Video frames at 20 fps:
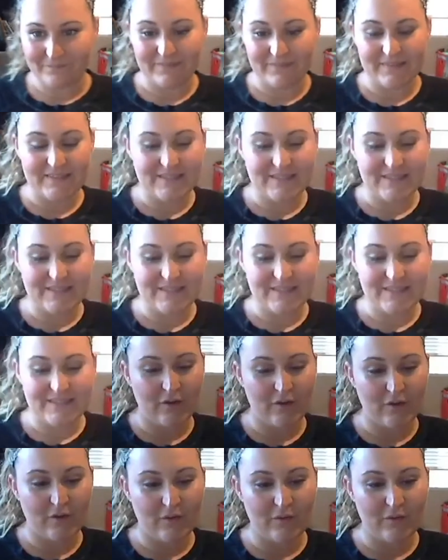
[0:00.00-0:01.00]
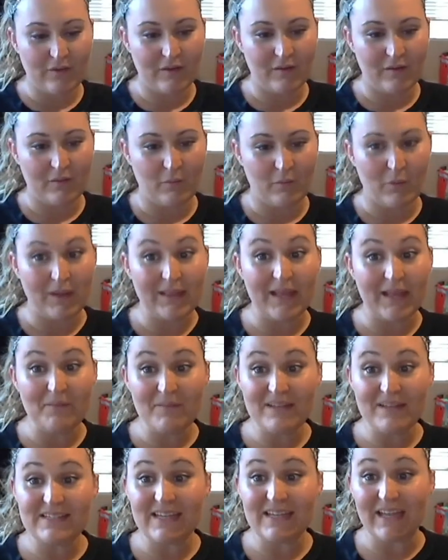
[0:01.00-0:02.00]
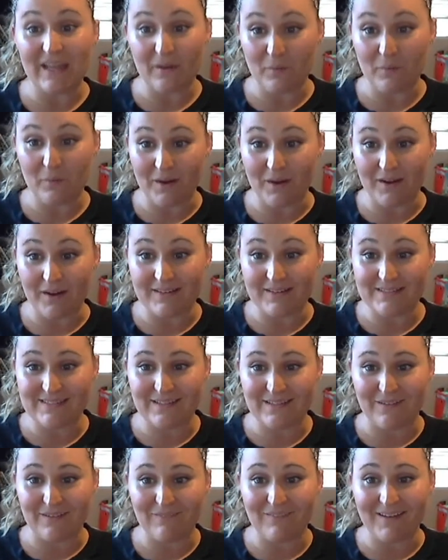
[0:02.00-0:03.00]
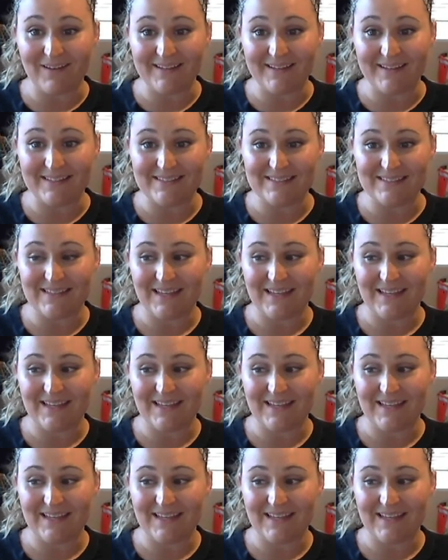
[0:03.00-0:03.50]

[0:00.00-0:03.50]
So what led me to It Works was